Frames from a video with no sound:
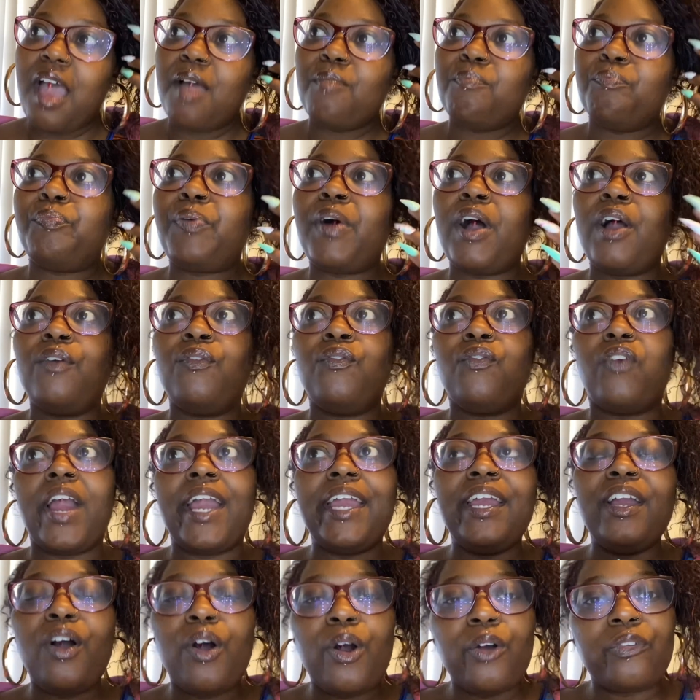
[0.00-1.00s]
But
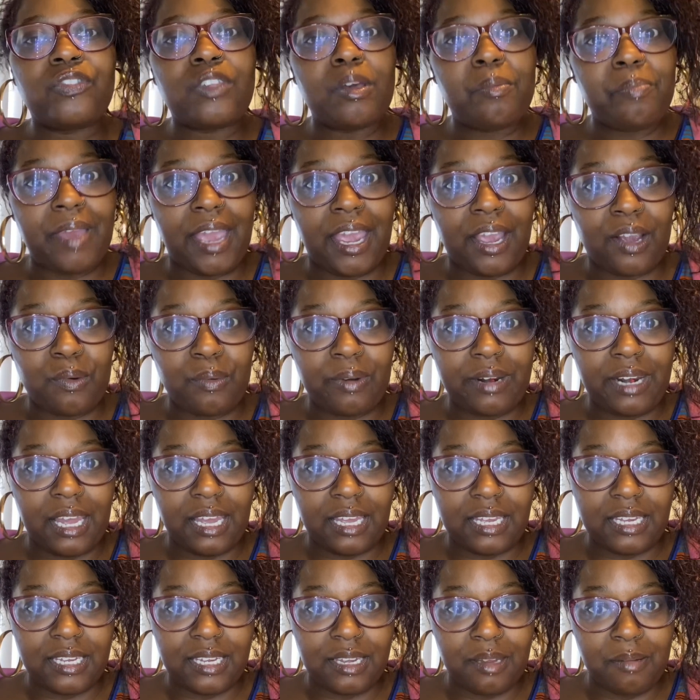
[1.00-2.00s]
right off the bat, when I
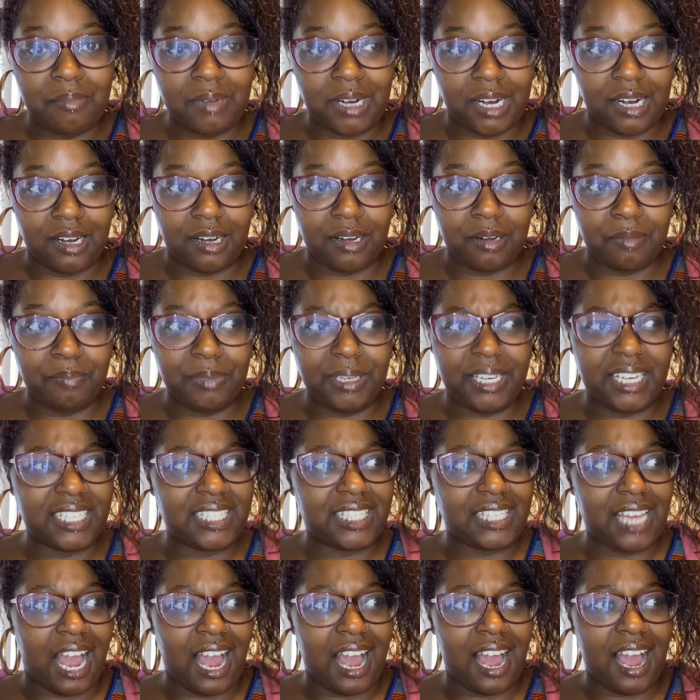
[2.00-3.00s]
hit him up,
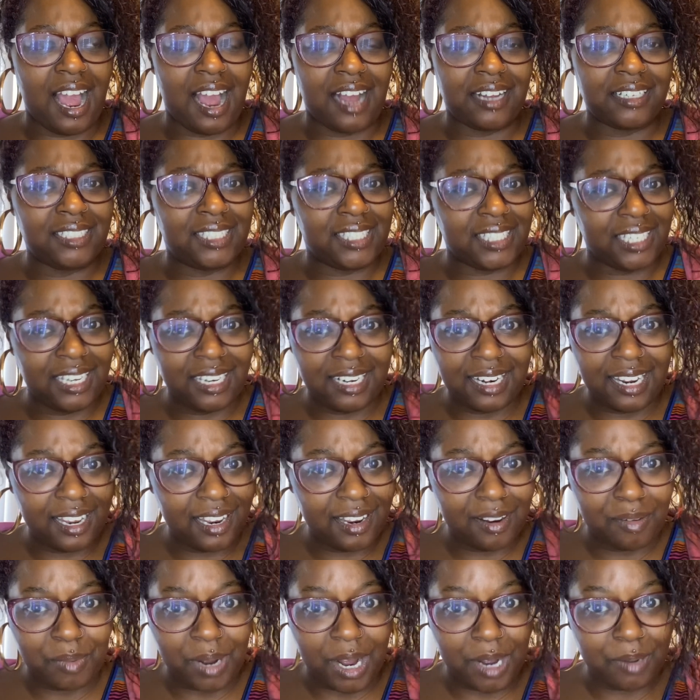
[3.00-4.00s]
because I did hit
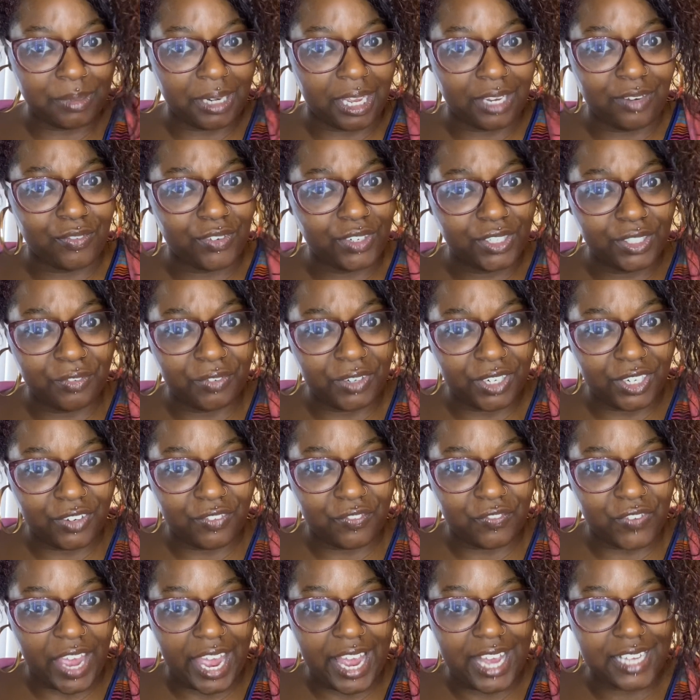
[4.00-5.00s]
him up like really, really
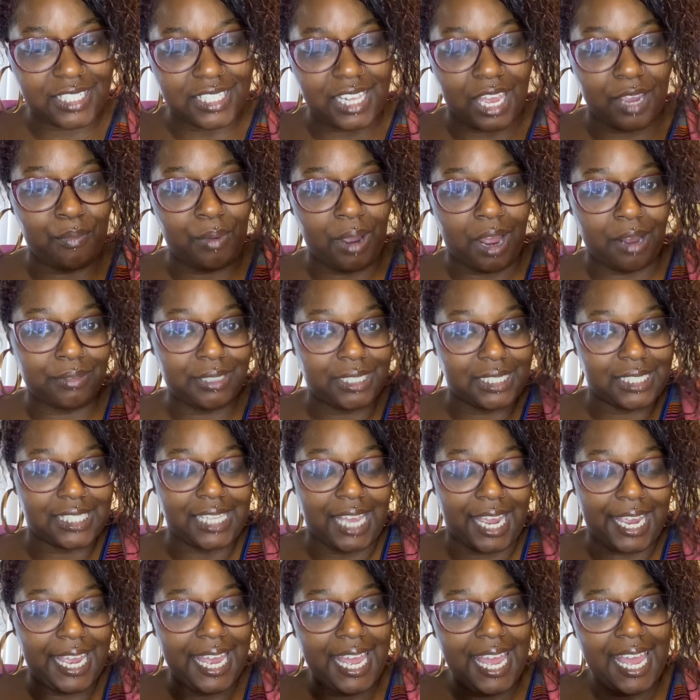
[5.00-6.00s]
fast, like where I was just
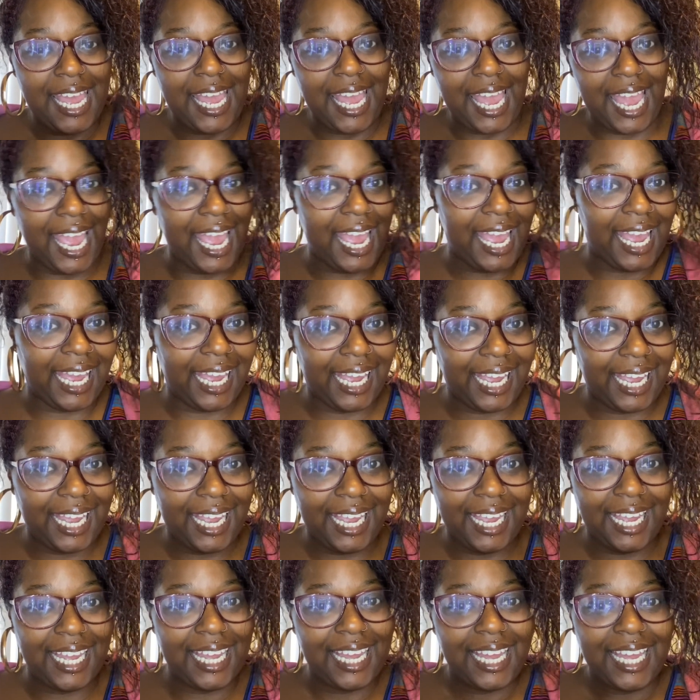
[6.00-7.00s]
like,
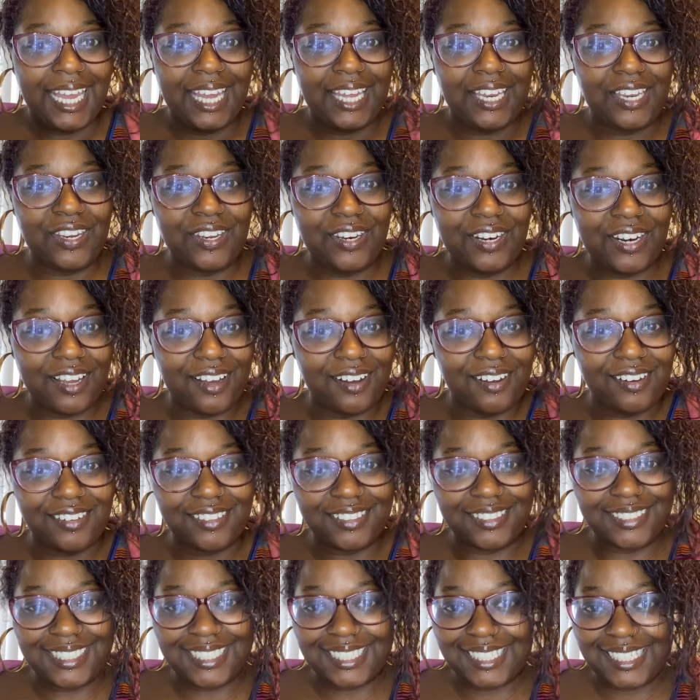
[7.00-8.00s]
hey, you
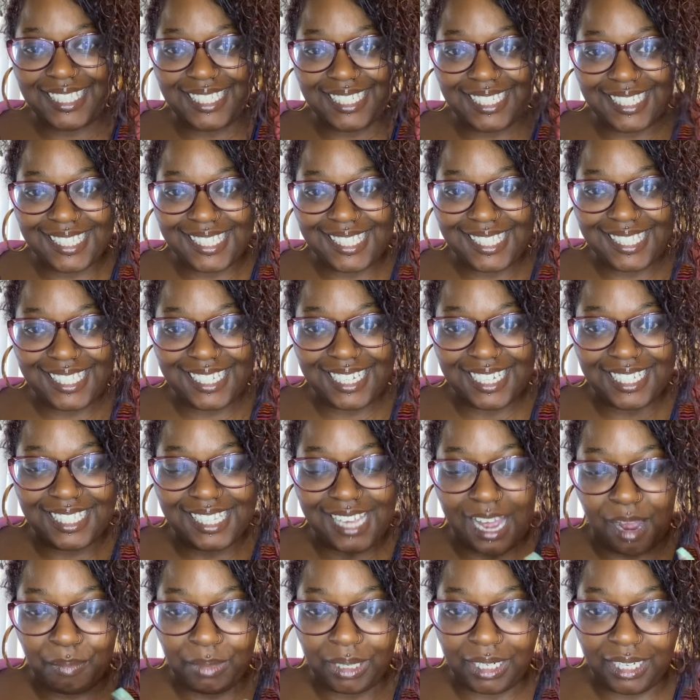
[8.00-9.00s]
know, this is
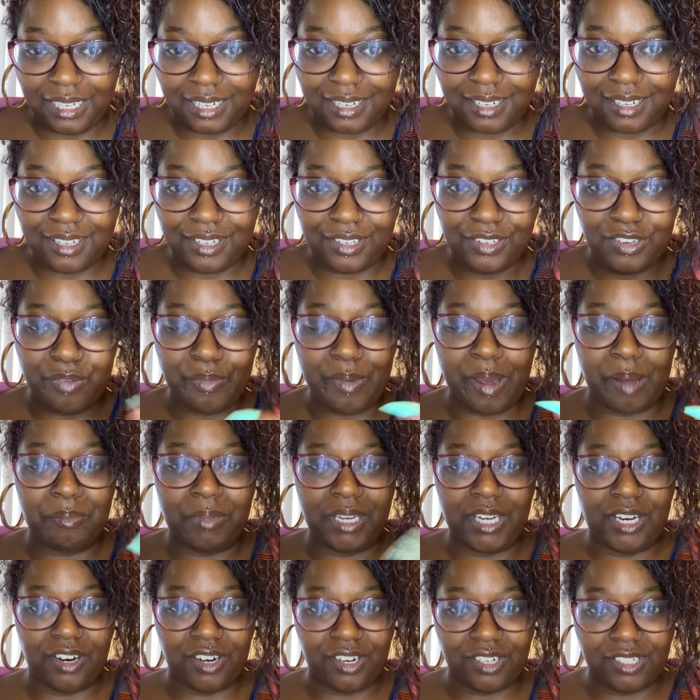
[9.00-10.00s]
Dominica, you met
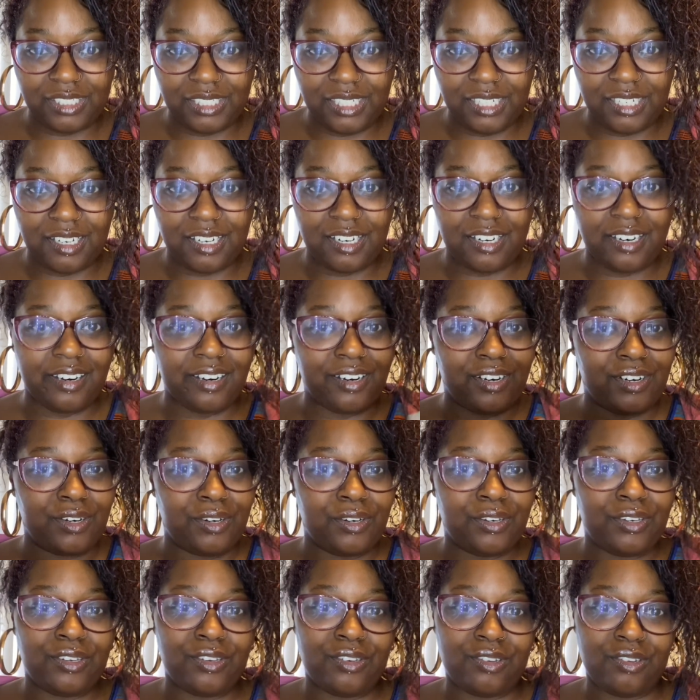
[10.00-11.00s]
me
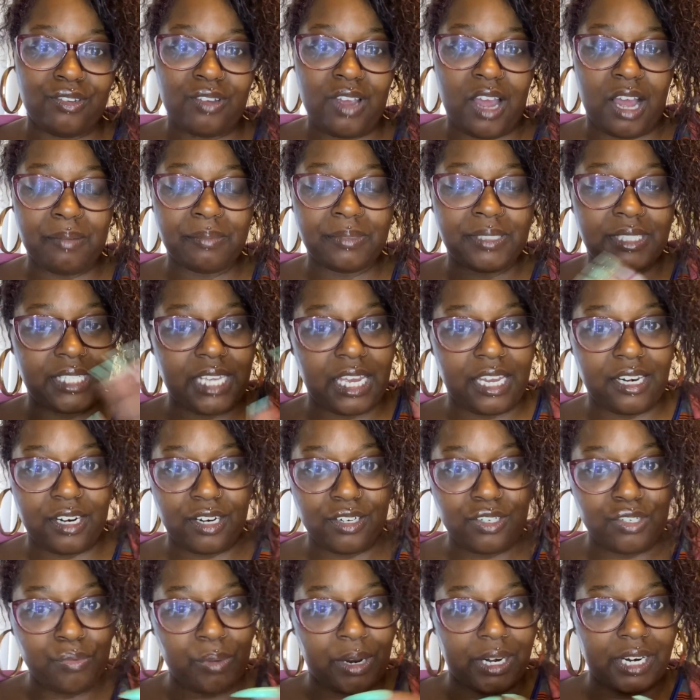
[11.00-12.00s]
earlier, you said
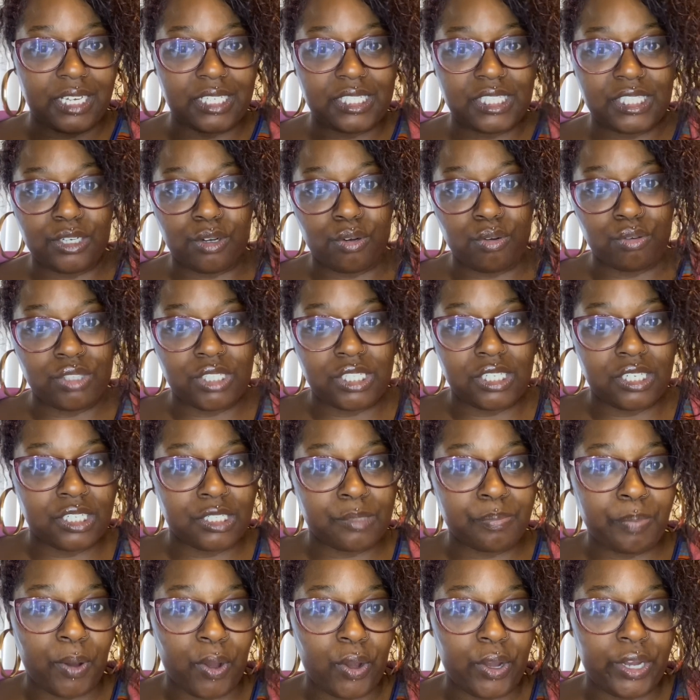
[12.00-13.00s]
that you wanted us to go to
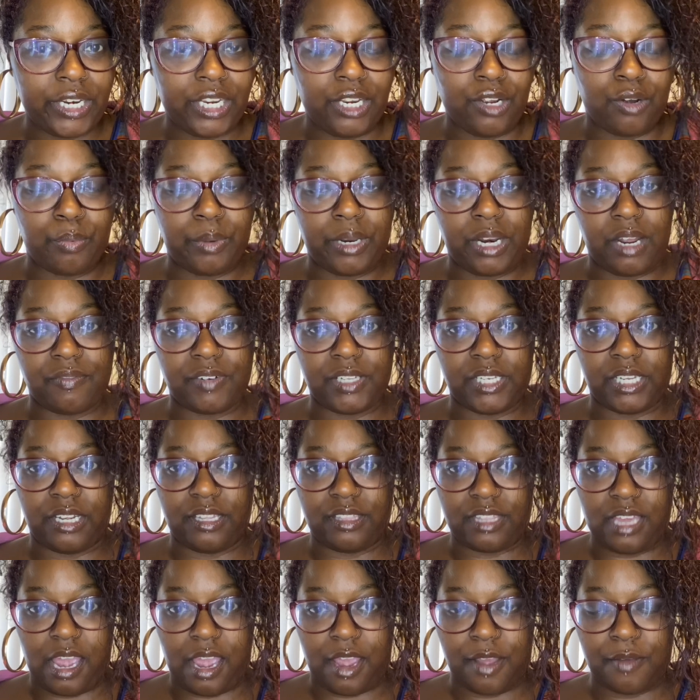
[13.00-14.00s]
this party or whatever like
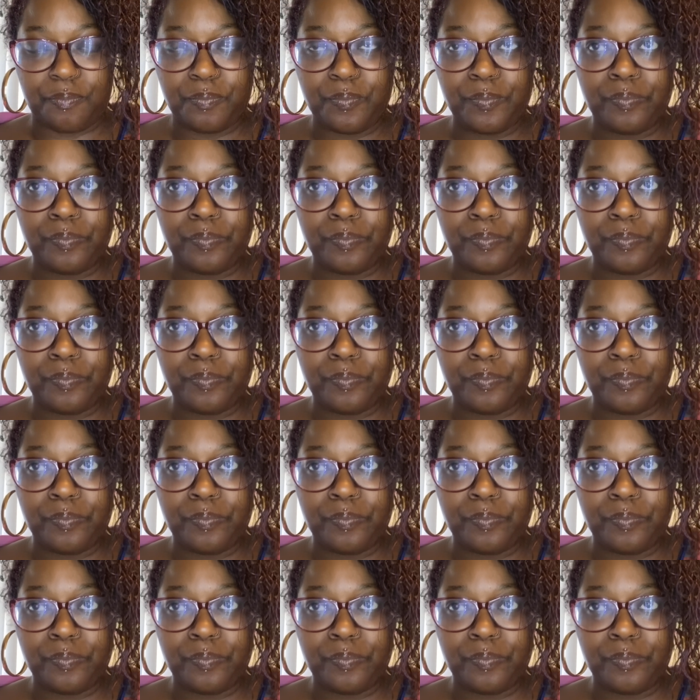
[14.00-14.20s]
that.